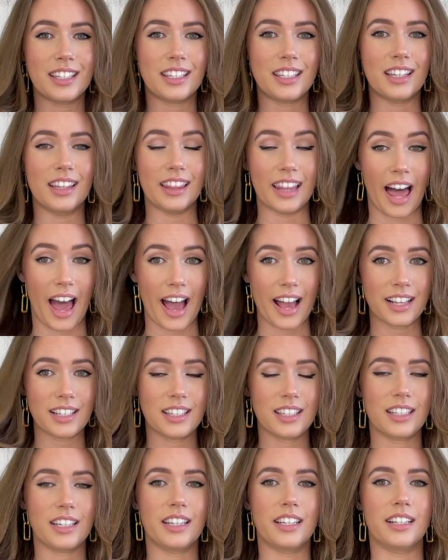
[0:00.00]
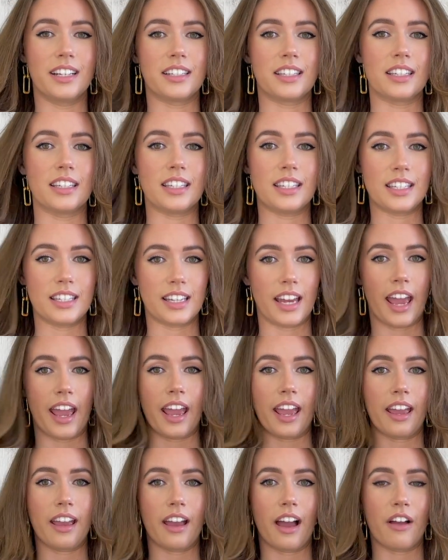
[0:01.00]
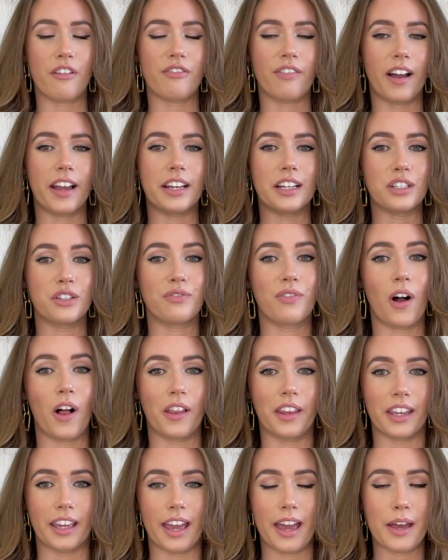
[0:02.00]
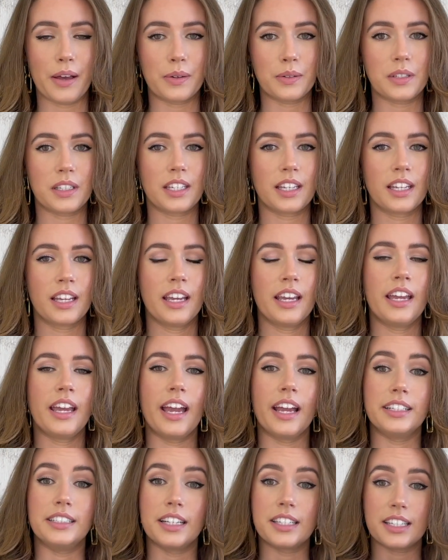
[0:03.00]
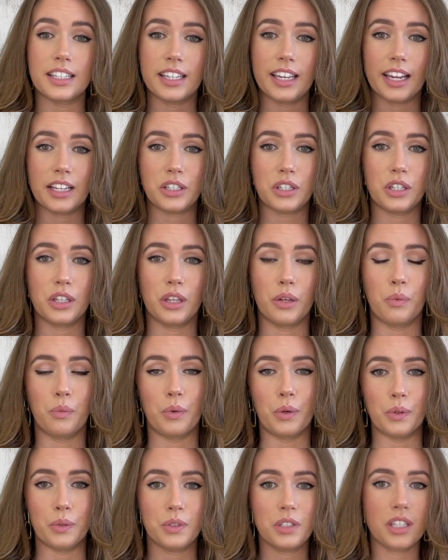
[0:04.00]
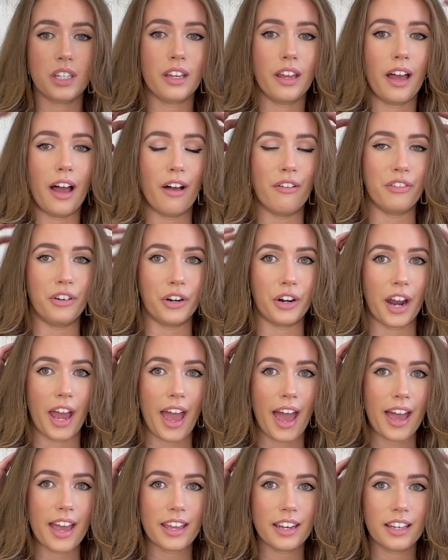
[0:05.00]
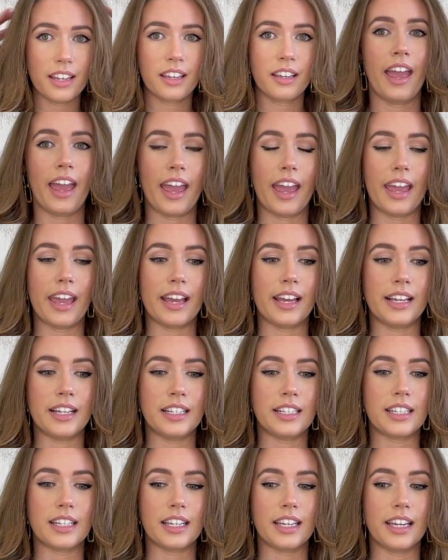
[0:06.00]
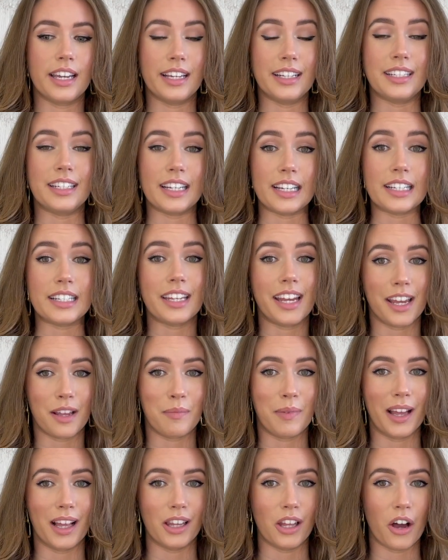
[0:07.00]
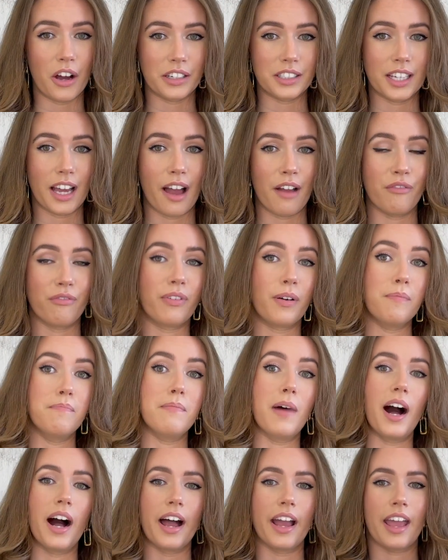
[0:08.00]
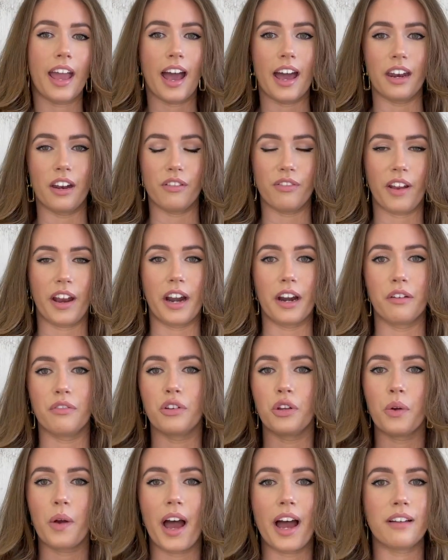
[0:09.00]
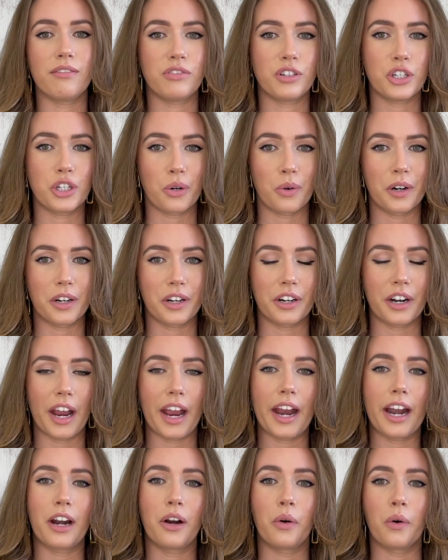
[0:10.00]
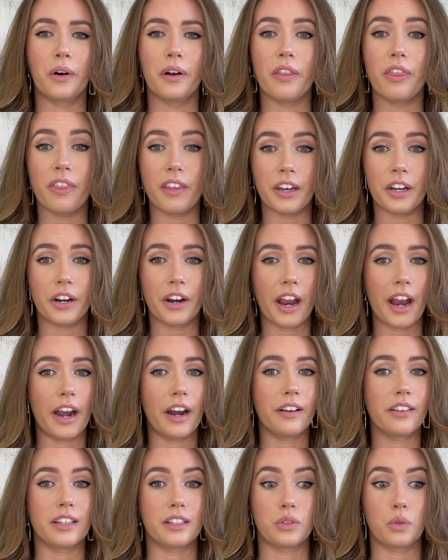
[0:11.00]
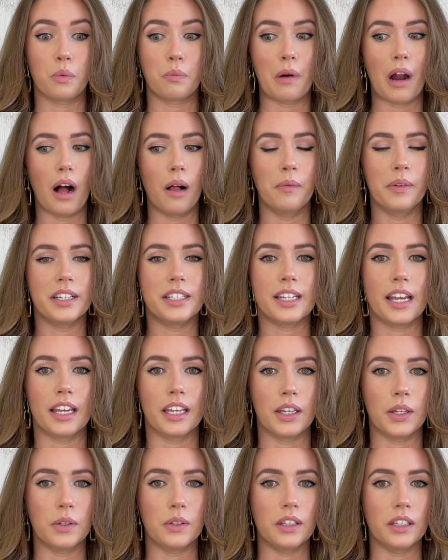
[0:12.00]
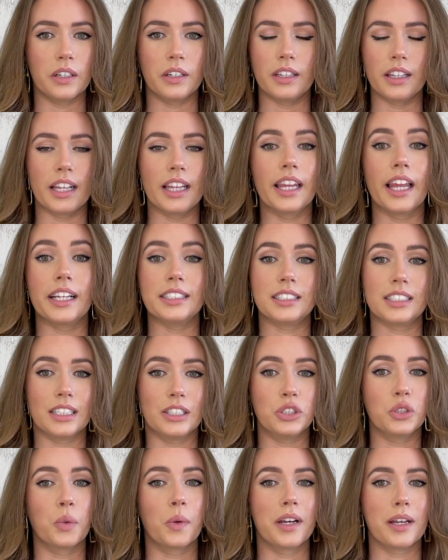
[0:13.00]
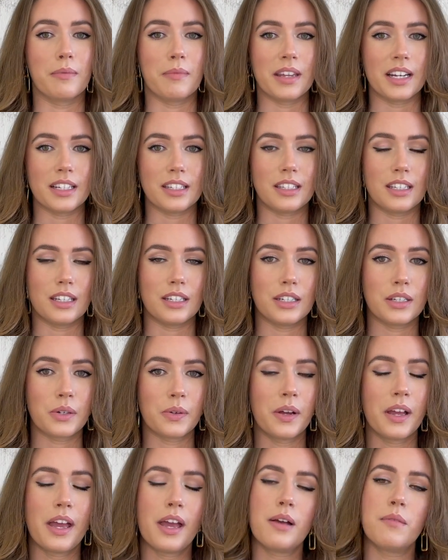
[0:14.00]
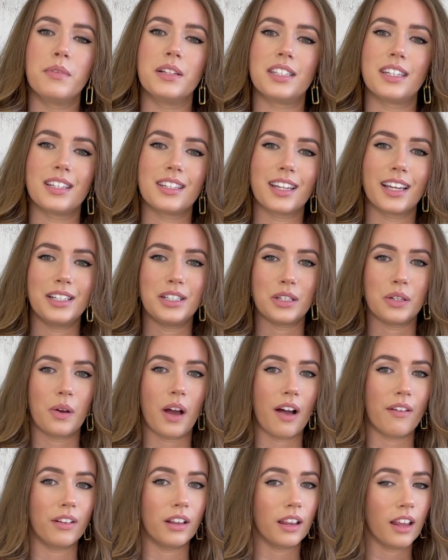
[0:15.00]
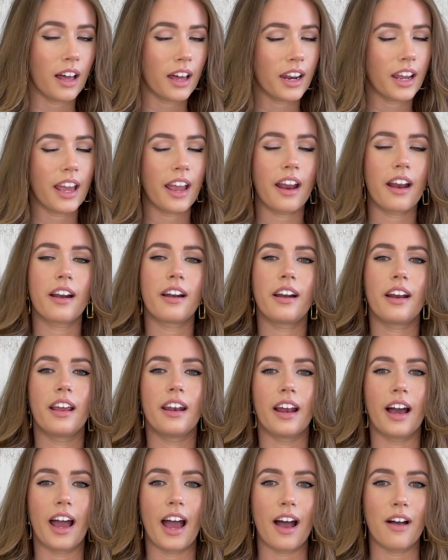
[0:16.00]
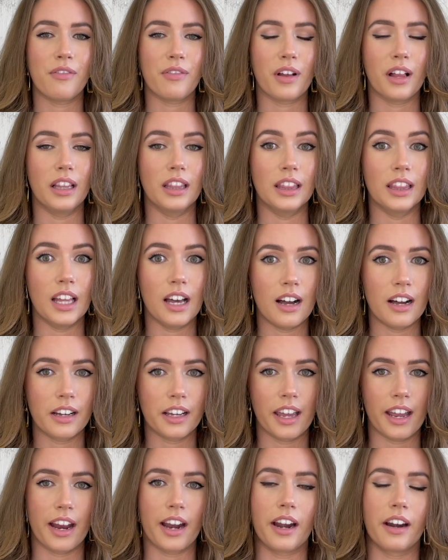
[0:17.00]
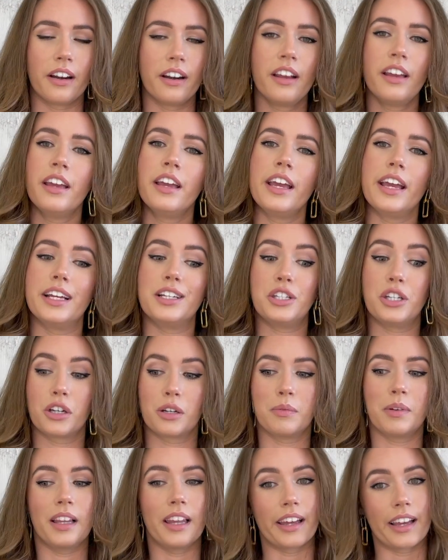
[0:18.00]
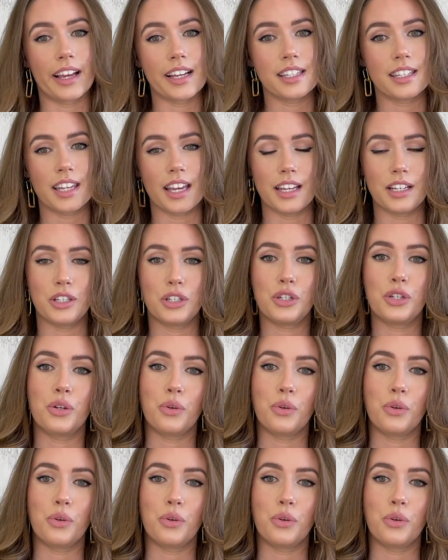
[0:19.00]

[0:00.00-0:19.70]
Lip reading: last, it doesn't stay. I find it's falling out. It doesn't get to the root of your head. And it did take me a long time for my head of hair. If you have shorter hair or thinner hair, this will probably take you literally less than 20 minutes to do. But since I do have a lot of hair and I have a long hair, it took me, like I said, 2